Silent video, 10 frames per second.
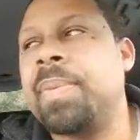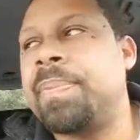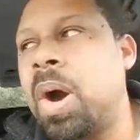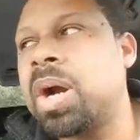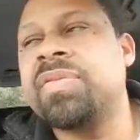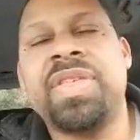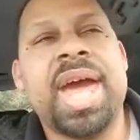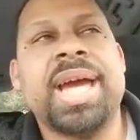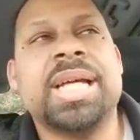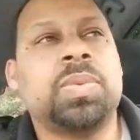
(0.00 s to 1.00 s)
But part of
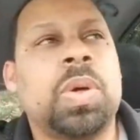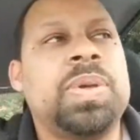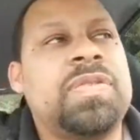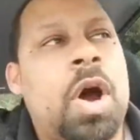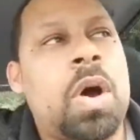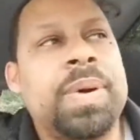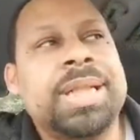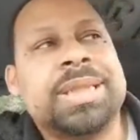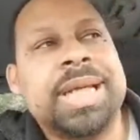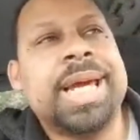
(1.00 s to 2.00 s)
that is what we've
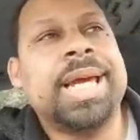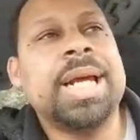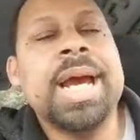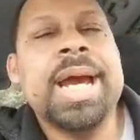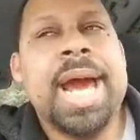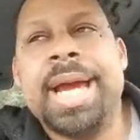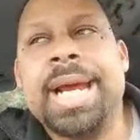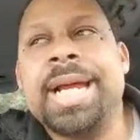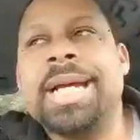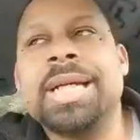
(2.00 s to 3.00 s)
always said.
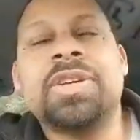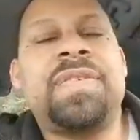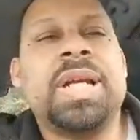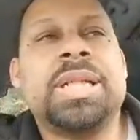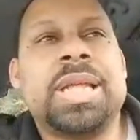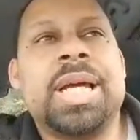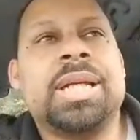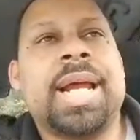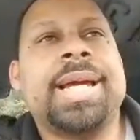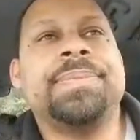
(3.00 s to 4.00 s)
And here's a funny
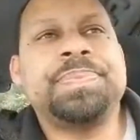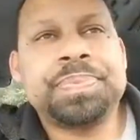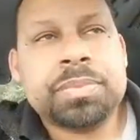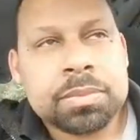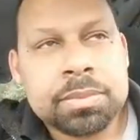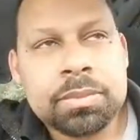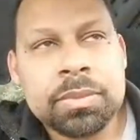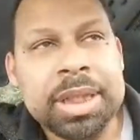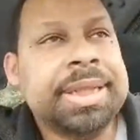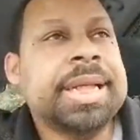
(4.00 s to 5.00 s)
thing, like
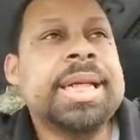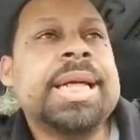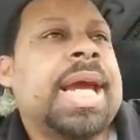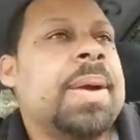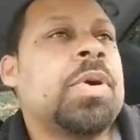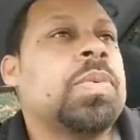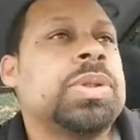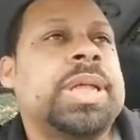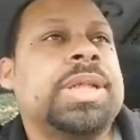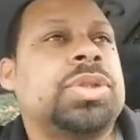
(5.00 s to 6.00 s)
Glenn and Cameron will
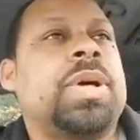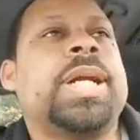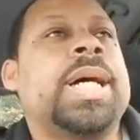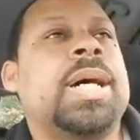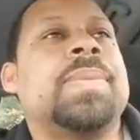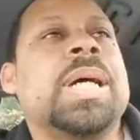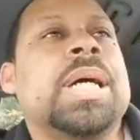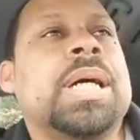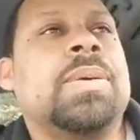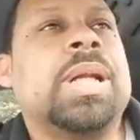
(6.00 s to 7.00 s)
say straight up,
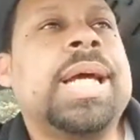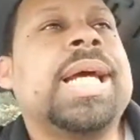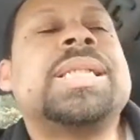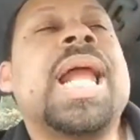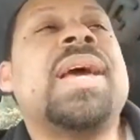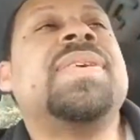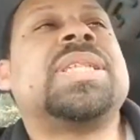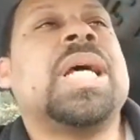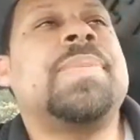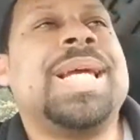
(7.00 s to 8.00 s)
it's not even
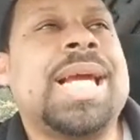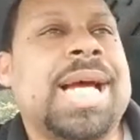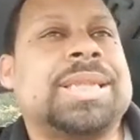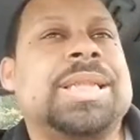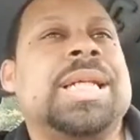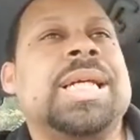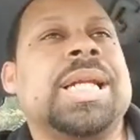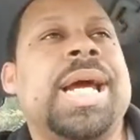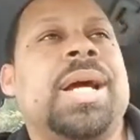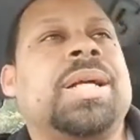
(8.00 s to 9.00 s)
something he has to
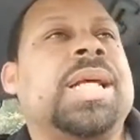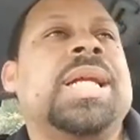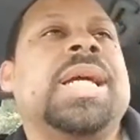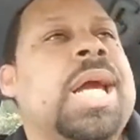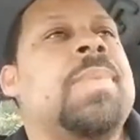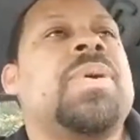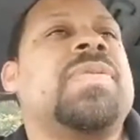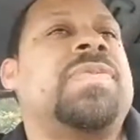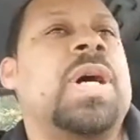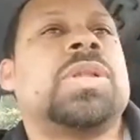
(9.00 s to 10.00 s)
declare. Glenn and
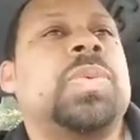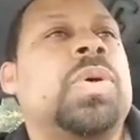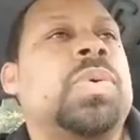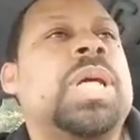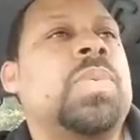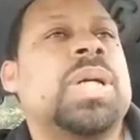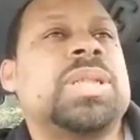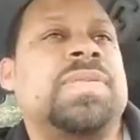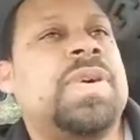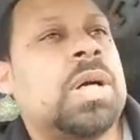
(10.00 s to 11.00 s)
Cameron fucks with who he
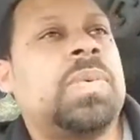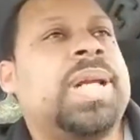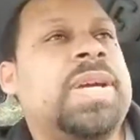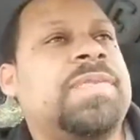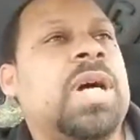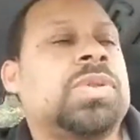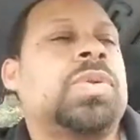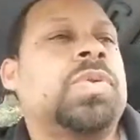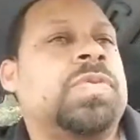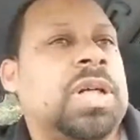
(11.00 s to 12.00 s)
wants to fuck with. He fucks
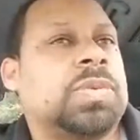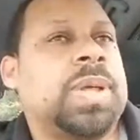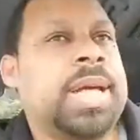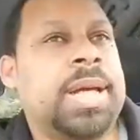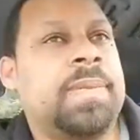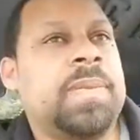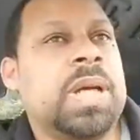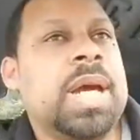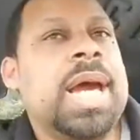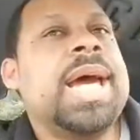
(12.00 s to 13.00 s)
with who fucks with him.
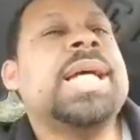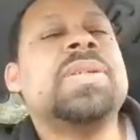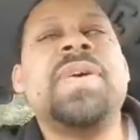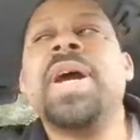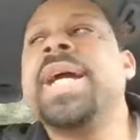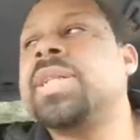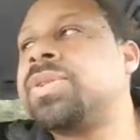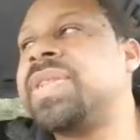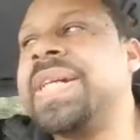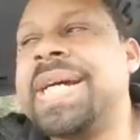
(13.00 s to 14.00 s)
He's a very
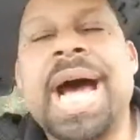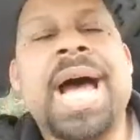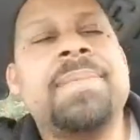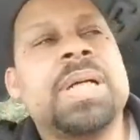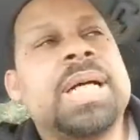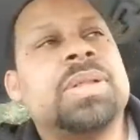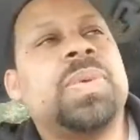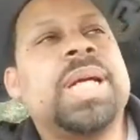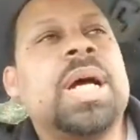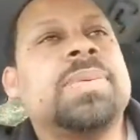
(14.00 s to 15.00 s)
interesting guy because
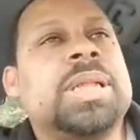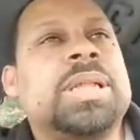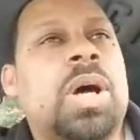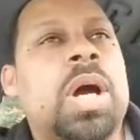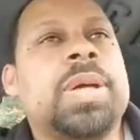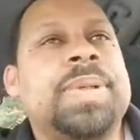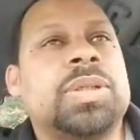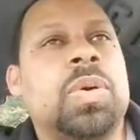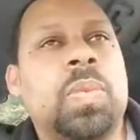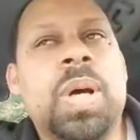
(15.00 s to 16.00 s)
when it comes to these arguments,
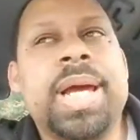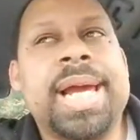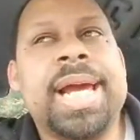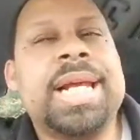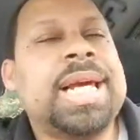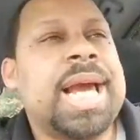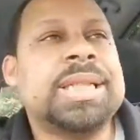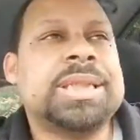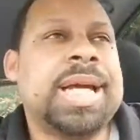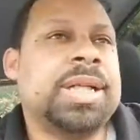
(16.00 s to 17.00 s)
on the one hand, he
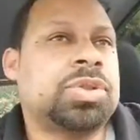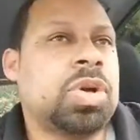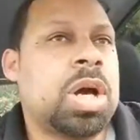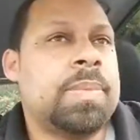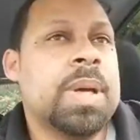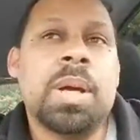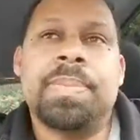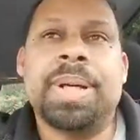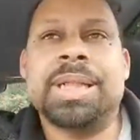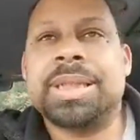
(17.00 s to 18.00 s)
can't stand Trump,
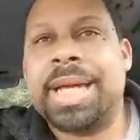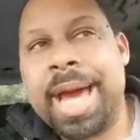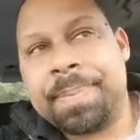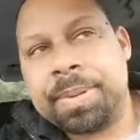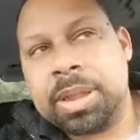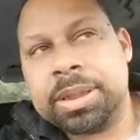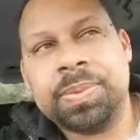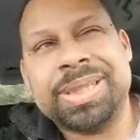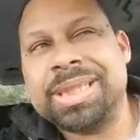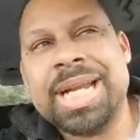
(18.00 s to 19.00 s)
but he's a capitalist,
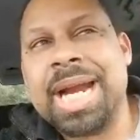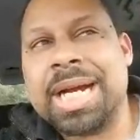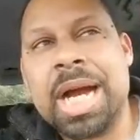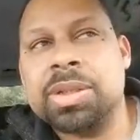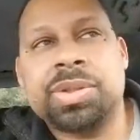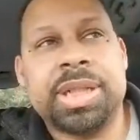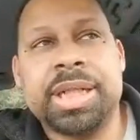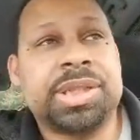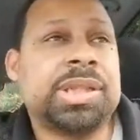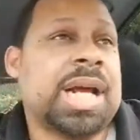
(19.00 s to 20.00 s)
which is not a
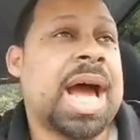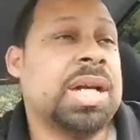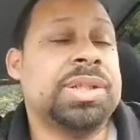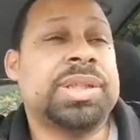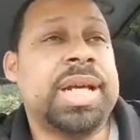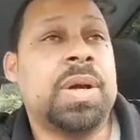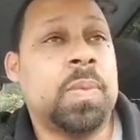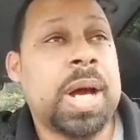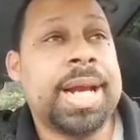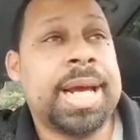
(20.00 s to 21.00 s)
contradiction. I understand
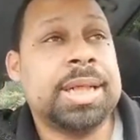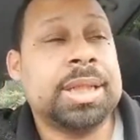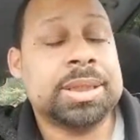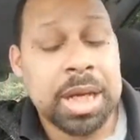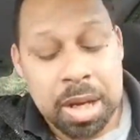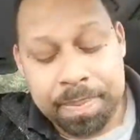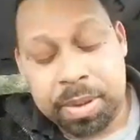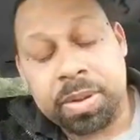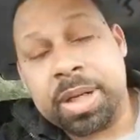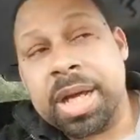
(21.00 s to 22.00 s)
why that is. But
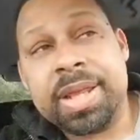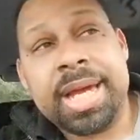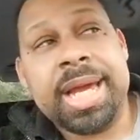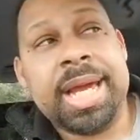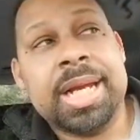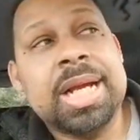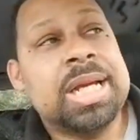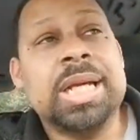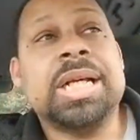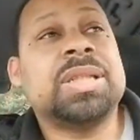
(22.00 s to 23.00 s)
on the other hand,
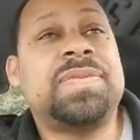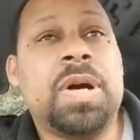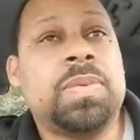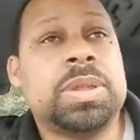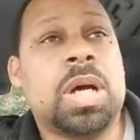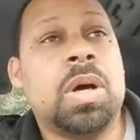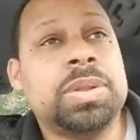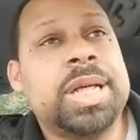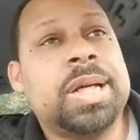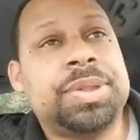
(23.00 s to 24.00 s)
he doesn't fuck with the
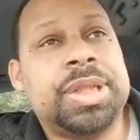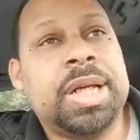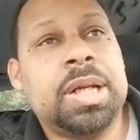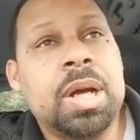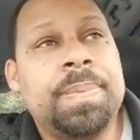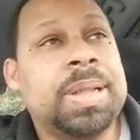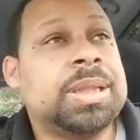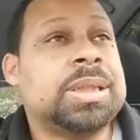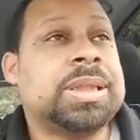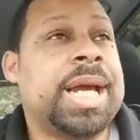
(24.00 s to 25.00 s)
Hotep shit, but at
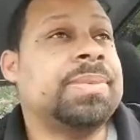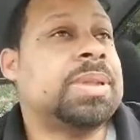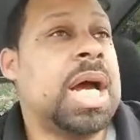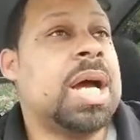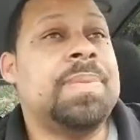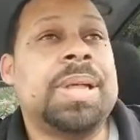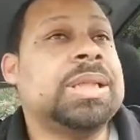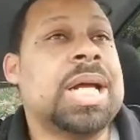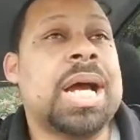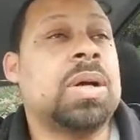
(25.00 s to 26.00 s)
the same time,
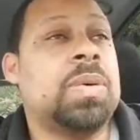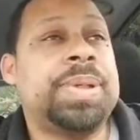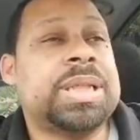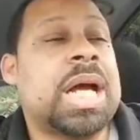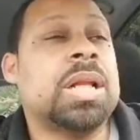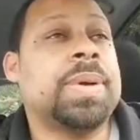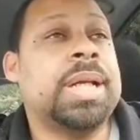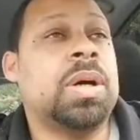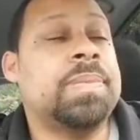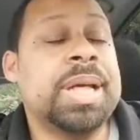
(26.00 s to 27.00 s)
he's not going to be
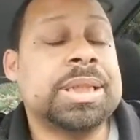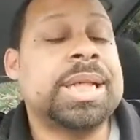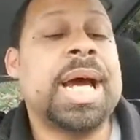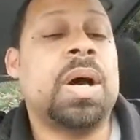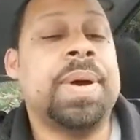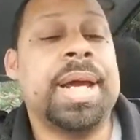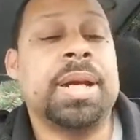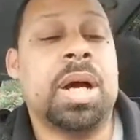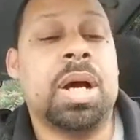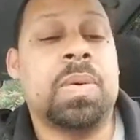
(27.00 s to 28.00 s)
tolerating no MGTOW
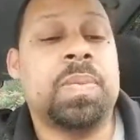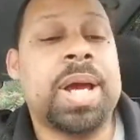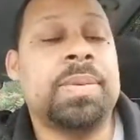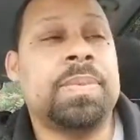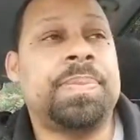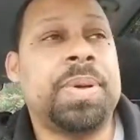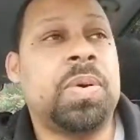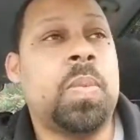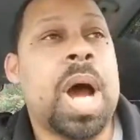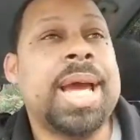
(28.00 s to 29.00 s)
and red
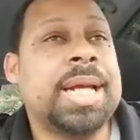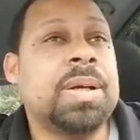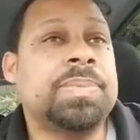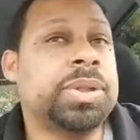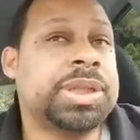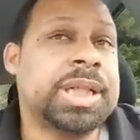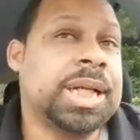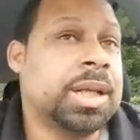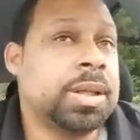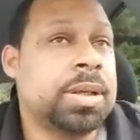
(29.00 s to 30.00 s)
pill whining
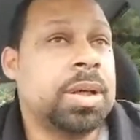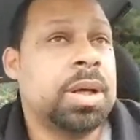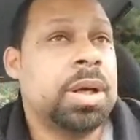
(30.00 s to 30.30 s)
bullshit either.